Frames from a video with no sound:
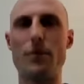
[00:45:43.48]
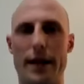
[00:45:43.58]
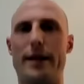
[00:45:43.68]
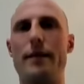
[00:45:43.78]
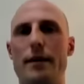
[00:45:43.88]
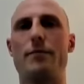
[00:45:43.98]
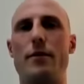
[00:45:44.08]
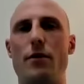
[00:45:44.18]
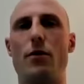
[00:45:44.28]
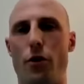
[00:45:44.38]
like
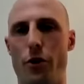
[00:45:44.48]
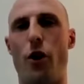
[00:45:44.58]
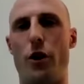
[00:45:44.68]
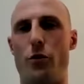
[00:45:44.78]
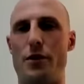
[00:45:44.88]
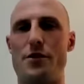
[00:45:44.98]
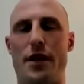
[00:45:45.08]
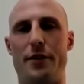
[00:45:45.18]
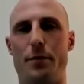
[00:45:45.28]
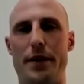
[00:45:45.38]
on the hardware
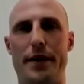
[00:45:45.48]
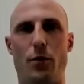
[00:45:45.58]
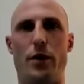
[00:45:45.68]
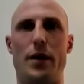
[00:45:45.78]
side to begin with,